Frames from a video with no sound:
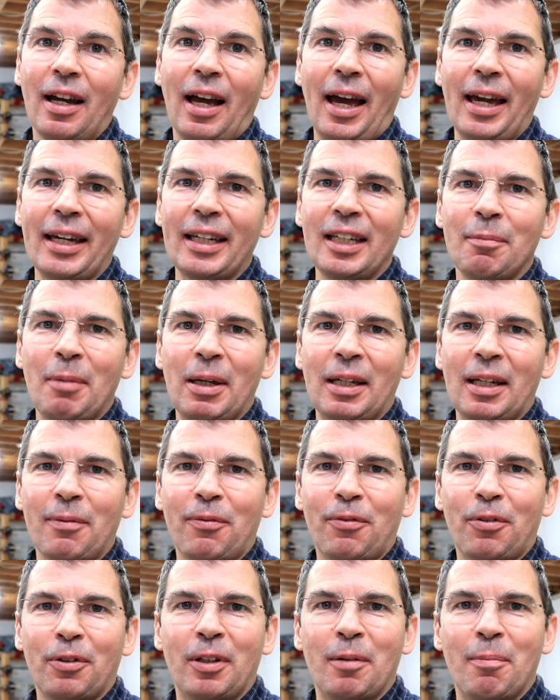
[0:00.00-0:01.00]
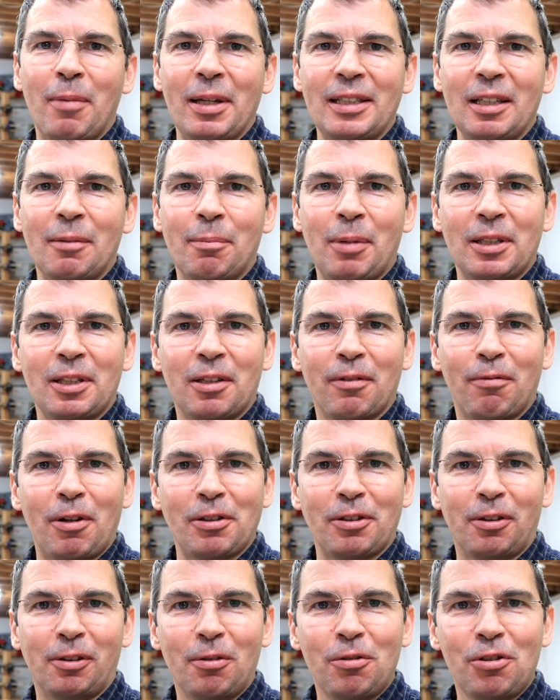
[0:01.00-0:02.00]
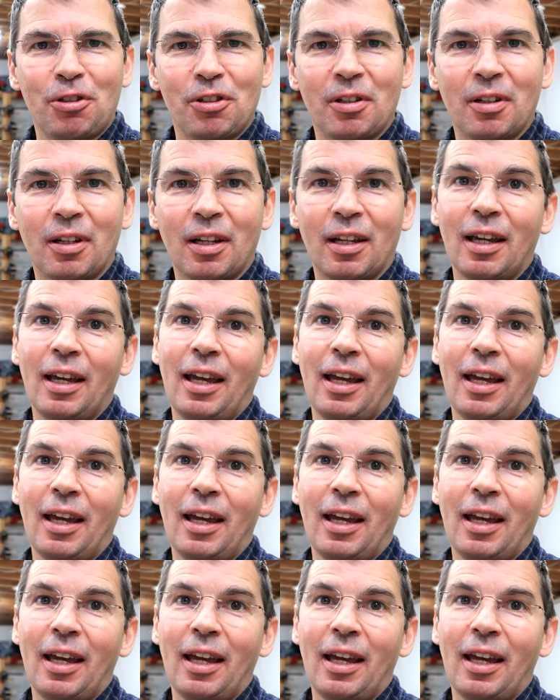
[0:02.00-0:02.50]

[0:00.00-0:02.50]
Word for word: I can make up for the missing bits of resolution.